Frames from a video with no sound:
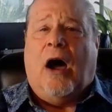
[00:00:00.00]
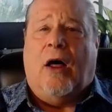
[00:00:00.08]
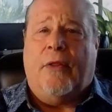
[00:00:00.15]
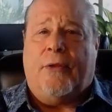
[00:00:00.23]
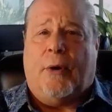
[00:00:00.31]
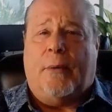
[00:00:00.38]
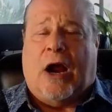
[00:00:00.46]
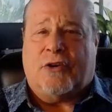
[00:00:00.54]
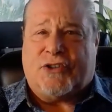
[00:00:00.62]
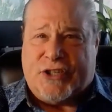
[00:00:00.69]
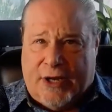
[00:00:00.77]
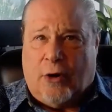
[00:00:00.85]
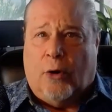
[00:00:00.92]
Our
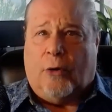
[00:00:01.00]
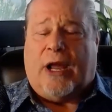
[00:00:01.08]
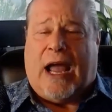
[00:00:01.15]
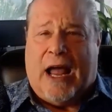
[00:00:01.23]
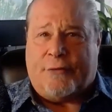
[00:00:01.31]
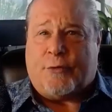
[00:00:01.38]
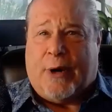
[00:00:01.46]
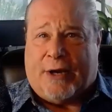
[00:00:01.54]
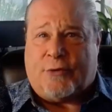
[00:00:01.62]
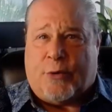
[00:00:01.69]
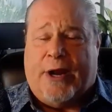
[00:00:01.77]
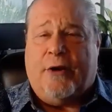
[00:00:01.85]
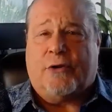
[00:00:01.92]
single
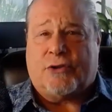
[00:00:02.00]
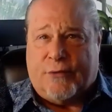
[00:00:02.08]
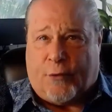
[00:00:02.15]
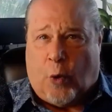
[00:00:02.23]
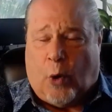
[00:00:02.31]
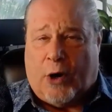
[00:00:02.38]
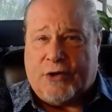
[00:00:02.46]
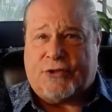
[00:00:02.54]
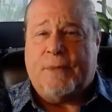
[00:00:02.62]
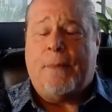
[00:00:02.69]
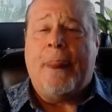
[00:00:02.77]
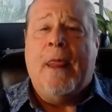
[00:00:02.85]
contract traders, of course,